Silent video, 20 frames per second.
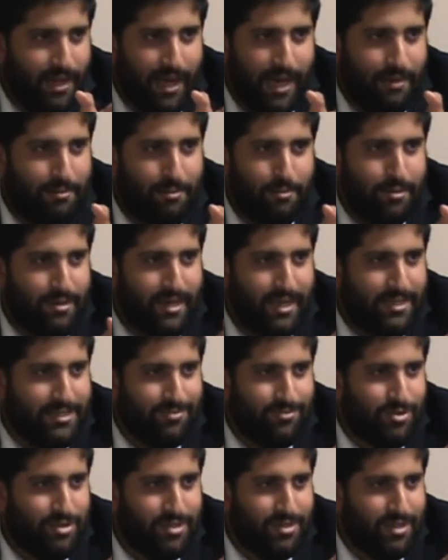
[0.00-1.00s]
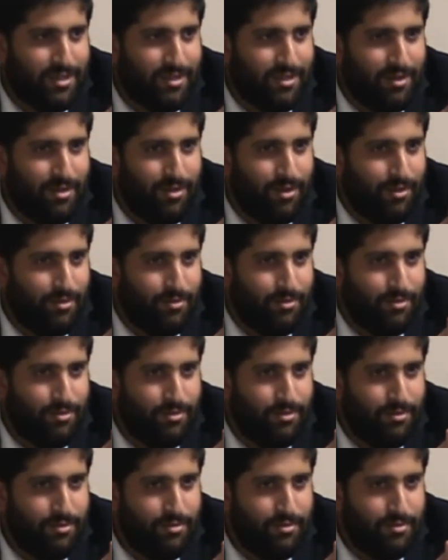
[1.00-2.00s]
I remember days of just sitting there alone.
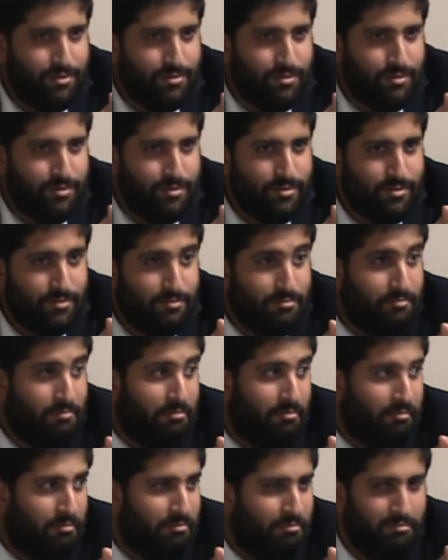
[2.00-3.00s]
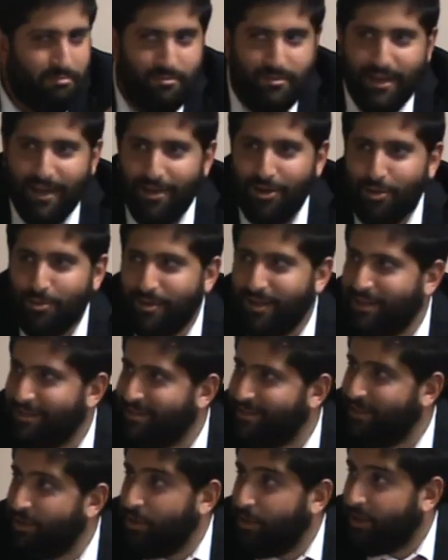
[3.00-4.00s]
Really? Yeah, nobody else,
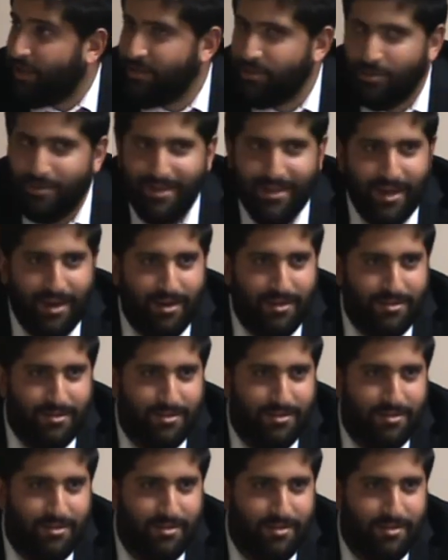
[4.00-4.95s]
no, nobody cares.